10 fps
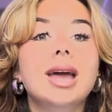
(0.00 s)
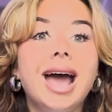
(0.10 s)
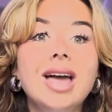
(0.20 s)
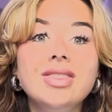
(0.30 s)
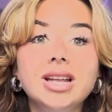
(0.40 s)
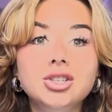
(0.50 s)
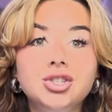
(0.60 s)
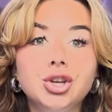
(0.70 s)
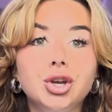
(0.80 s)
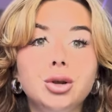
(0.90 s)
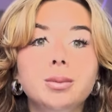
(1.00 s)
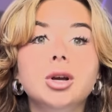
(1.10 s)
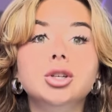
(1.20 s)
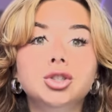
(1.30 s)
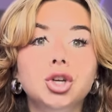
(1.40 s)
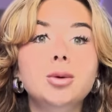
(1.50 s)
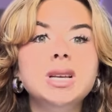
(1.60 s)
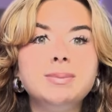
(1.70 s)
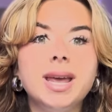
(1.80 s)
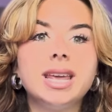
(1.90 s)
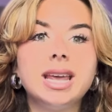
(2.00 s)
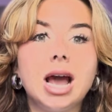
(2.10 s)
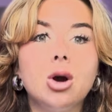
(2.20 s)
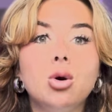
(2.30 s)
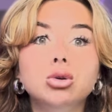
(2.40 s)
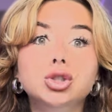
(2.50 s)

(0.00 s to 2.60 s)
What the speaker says: And then zoom. Zoom is picking out or